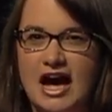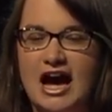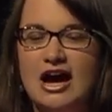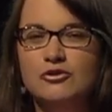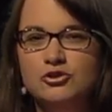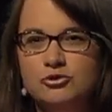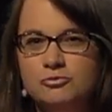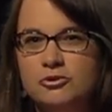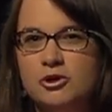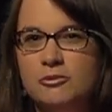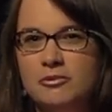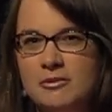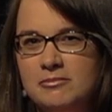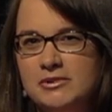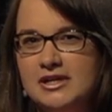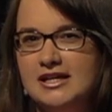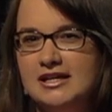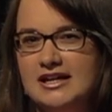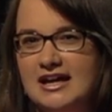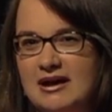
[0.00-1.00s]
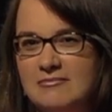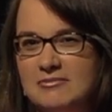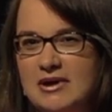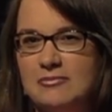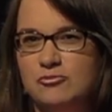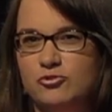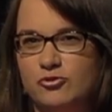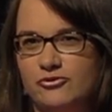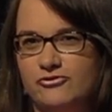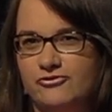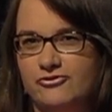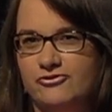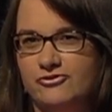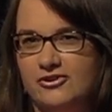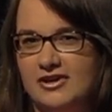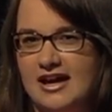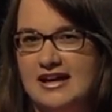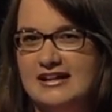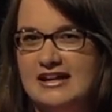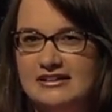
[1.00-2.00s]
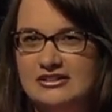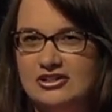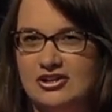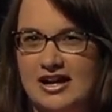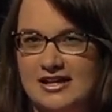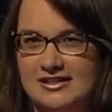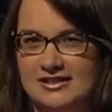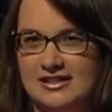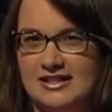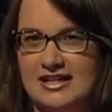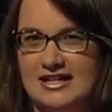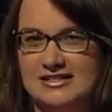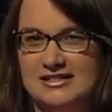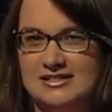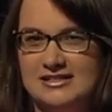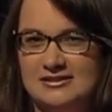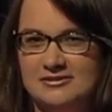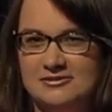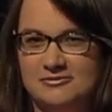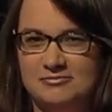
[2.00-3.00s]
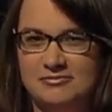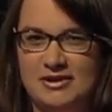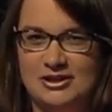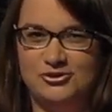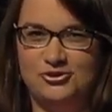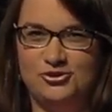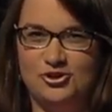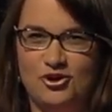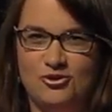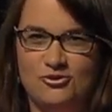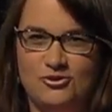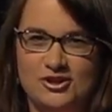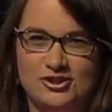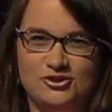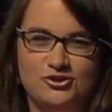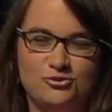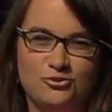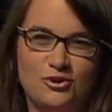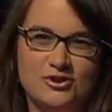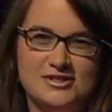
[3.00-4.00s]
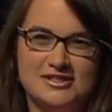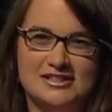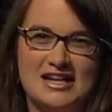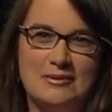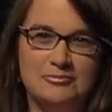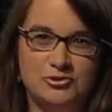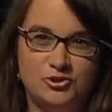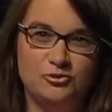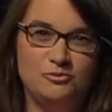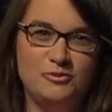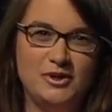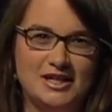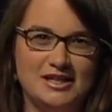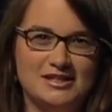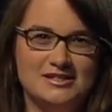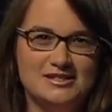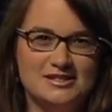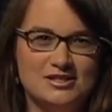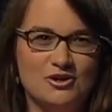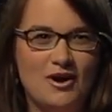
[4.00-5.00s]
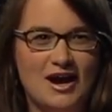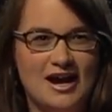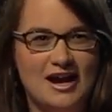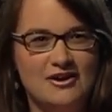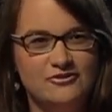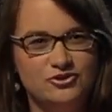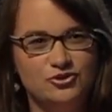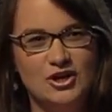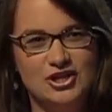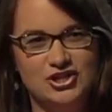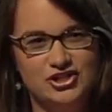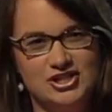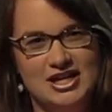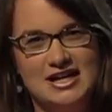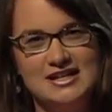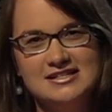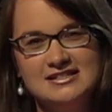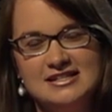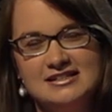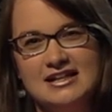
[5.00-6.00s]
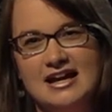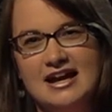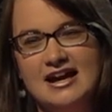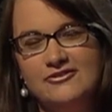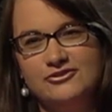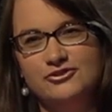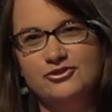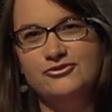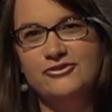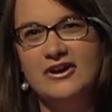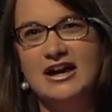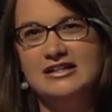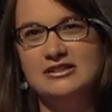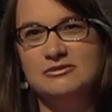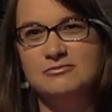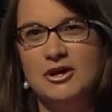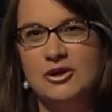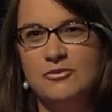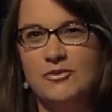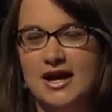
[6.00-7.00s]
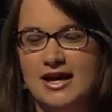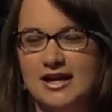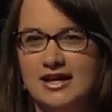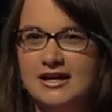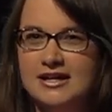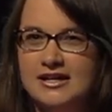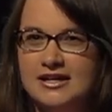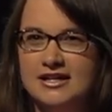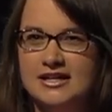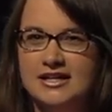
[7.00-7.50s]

I would probably come up with another ideas, but you know, it wasn't up to me, so I have to adjust and I have to find my way